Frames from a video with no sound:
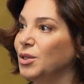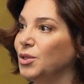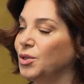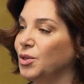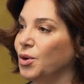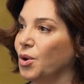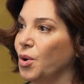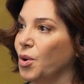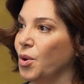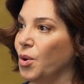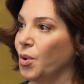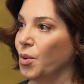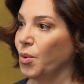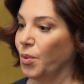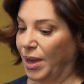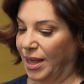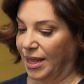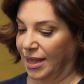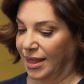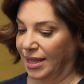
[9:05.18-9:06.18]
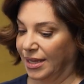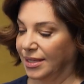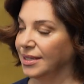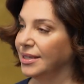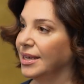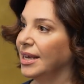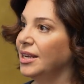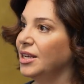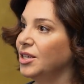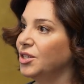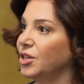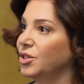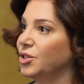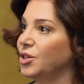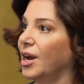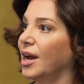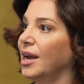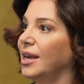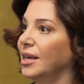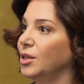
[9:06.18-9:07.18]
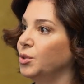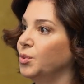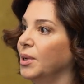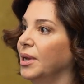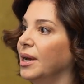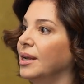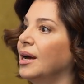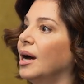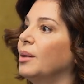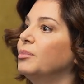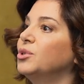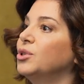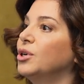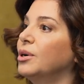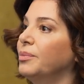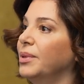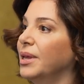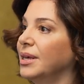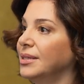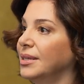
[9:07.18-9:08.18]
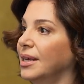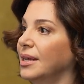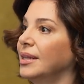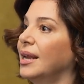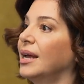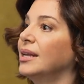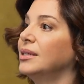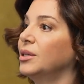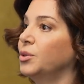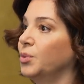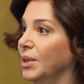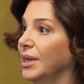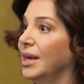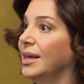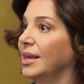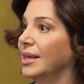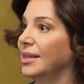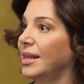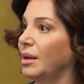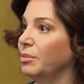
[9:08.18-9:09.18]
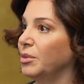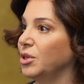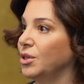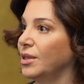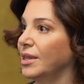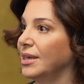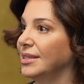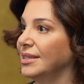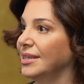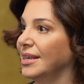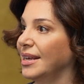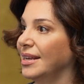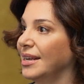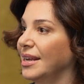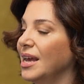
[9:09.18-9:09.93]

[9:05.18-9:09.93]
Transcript: So when the skin is dry, it will gonna absorb the sun and it will gonna damage the skin.